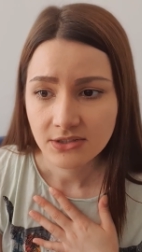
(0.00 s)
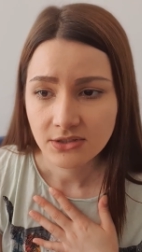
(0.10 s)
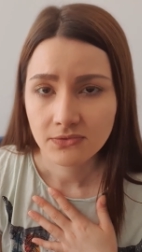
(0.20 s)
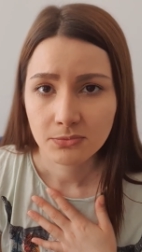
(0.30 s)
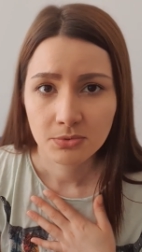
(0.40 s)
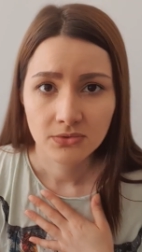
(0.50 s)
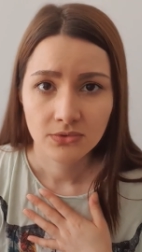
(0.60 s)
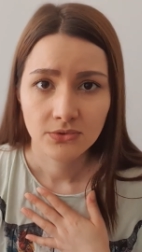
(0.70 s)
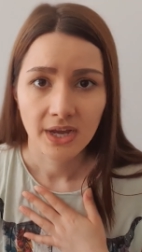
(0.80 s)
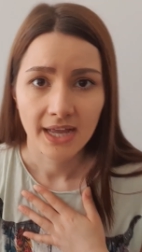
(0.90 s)
of
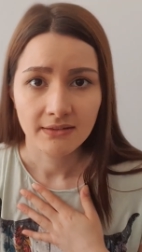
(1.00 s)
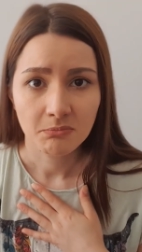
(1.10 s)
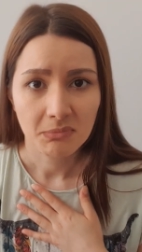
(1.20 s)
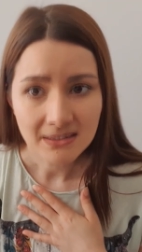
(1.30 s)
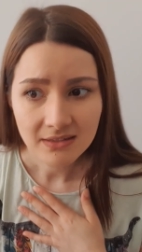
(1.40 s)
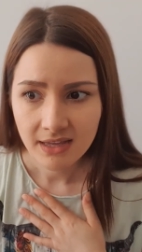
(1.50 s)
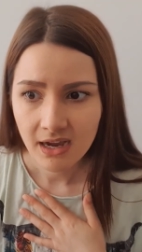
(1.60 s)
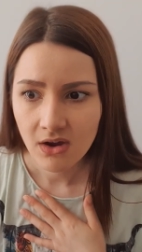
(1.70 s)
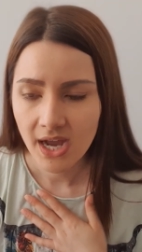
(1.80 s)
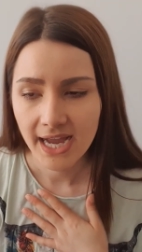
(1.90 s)
Ubuntu and Mint
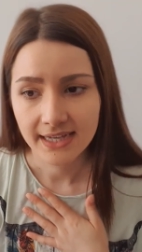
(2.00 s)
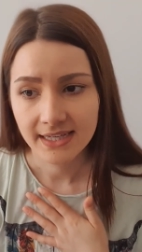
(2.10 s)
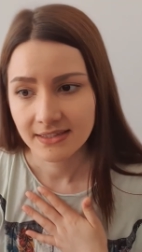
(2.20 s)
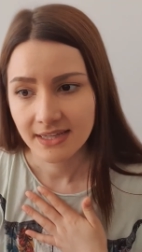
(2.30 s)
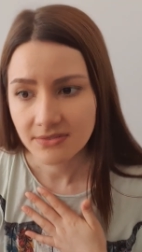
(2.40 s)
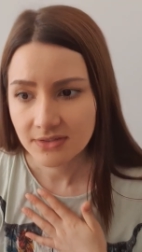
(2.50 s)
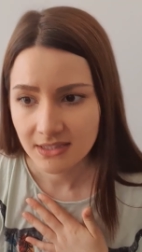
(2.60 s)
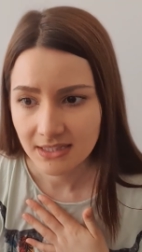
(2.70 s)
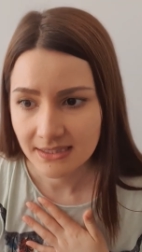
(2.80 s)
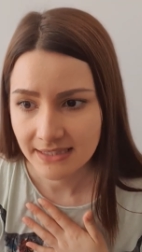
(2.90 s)
now. I can
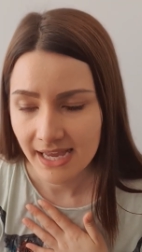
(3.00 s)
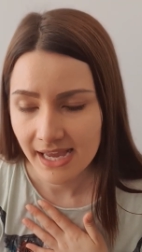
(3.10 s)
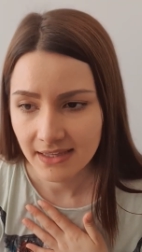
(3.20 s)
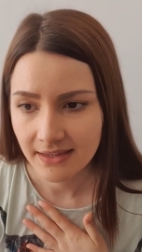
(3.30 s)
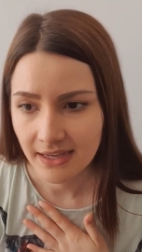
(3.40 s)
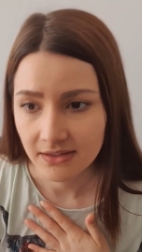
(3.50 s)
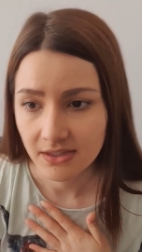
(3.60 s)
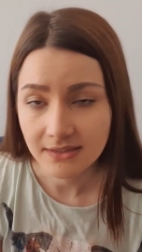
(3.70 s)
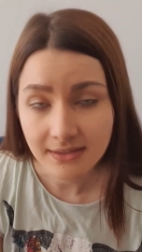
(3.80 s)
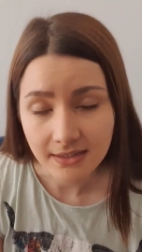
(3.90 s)
definitely say that
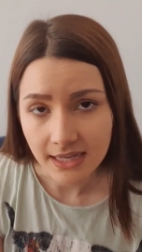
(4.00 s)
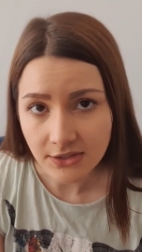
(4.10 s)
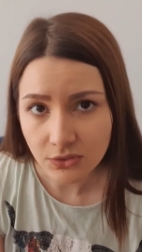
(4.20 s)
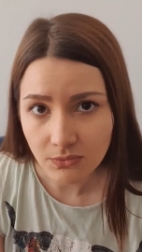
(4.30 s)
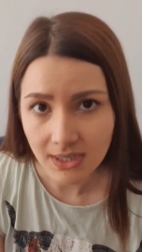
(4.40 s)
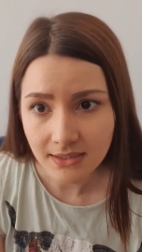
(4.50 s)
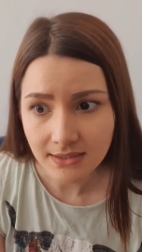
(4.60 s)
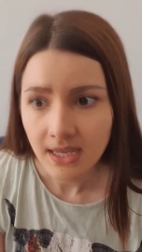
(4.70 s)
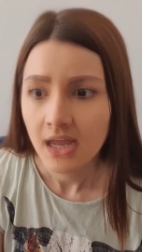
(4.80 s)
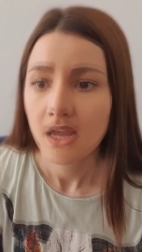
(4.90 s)
installation-wise,
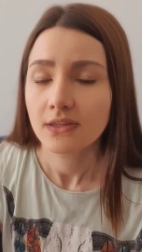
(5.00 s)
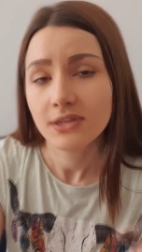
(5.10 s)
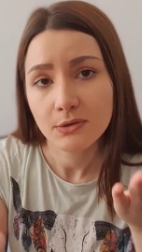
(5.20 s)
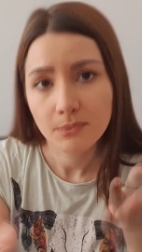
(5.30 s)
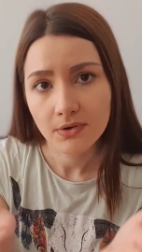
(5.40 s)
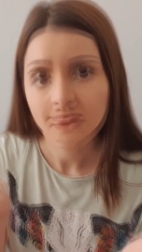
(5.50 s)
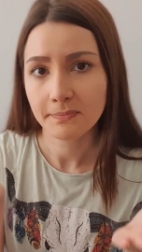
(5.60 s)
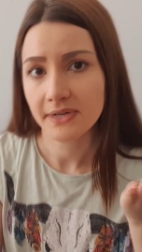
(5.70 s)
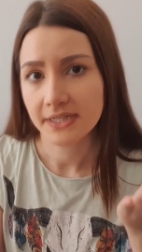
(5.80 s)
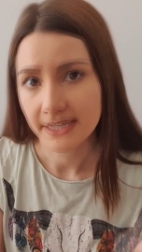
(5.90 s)
they're both
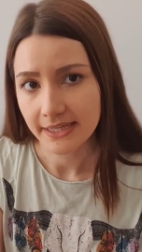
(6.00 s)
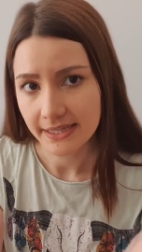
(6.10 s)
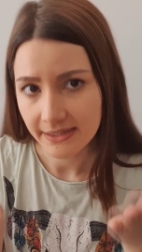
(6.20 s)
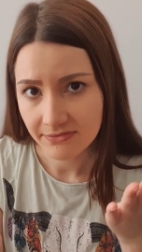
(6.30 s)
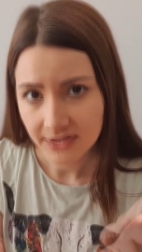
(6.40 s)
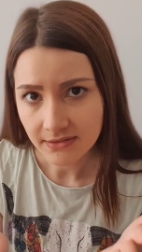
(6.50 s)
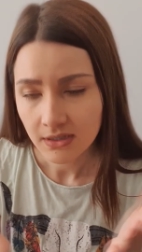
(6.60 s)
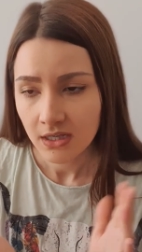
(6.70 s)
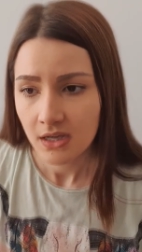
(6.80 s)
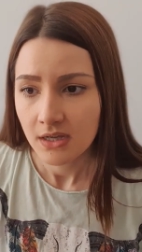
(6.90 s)
pretty even.
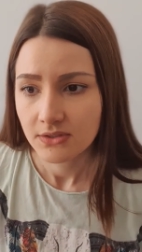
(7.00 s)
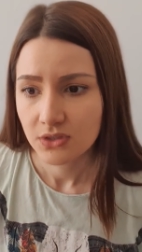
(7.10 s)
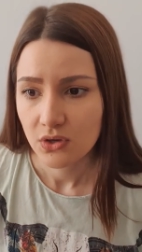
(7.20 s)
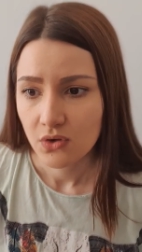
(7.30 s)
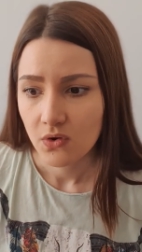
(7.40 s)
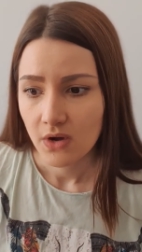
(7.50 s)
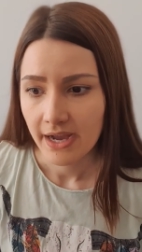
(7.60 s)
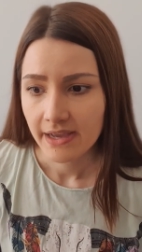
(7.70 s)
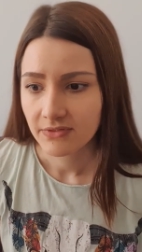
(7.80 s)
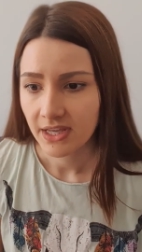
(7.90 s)
So
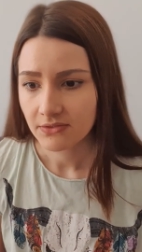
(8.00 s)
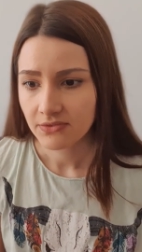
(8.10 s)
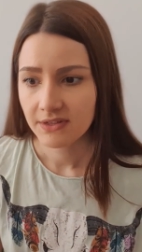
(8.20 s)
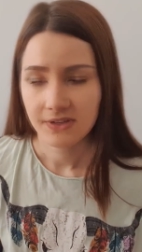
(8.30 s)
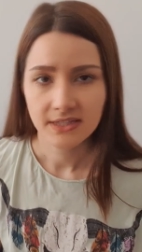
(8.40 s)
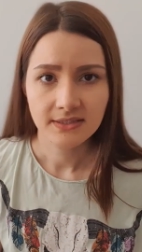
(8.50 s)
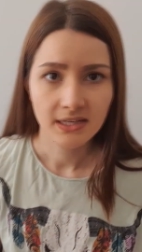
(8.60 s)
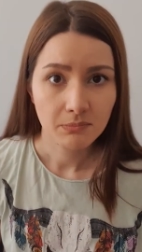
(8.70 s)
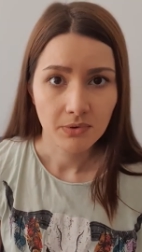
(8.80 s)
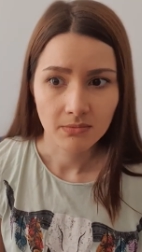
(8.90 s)
I have not really faced
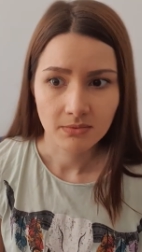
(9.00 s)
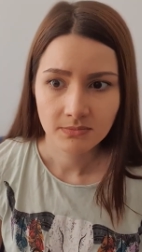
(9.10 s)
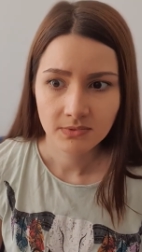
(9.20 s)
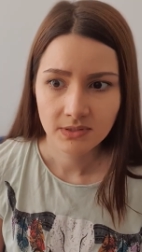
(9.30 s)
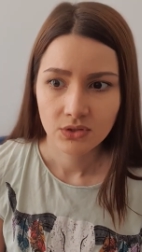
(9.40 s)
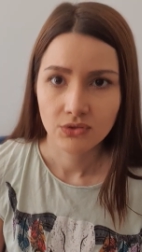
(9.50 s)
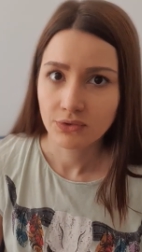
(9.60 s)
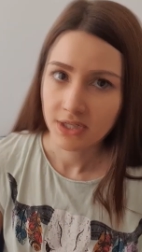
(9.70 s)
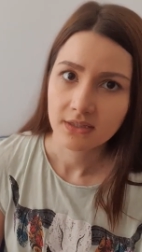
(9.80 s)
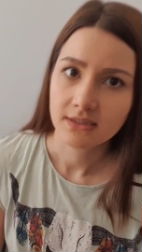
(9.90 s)
any problems
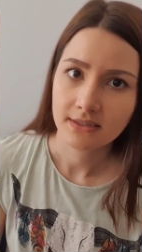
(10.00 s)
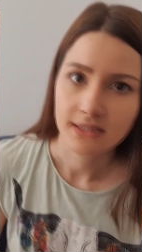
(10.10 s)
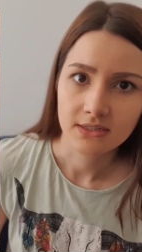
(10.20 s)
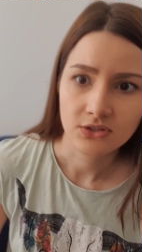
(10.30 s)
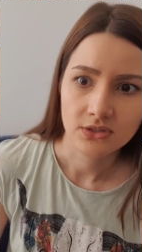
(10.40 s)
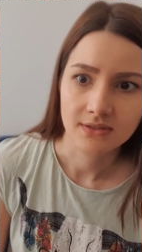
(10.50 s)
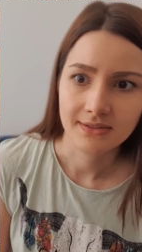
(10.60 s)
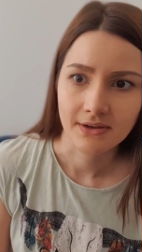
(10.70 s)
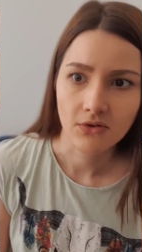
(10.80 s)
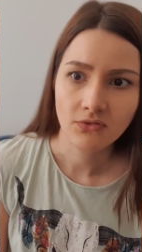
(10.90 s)
during the installation
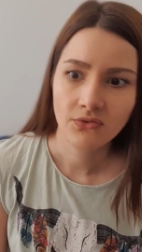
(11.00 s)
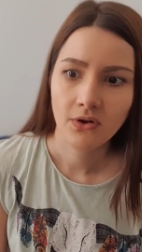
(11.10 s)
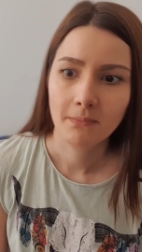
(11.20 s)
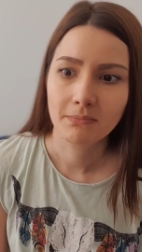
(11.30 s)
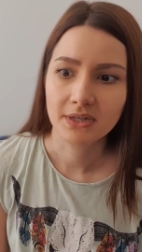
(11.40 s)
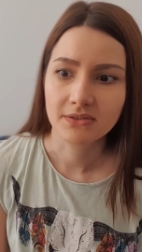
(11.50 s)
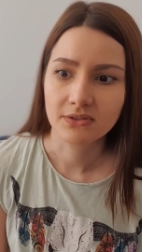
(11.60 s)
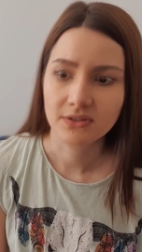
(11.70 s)
itself, but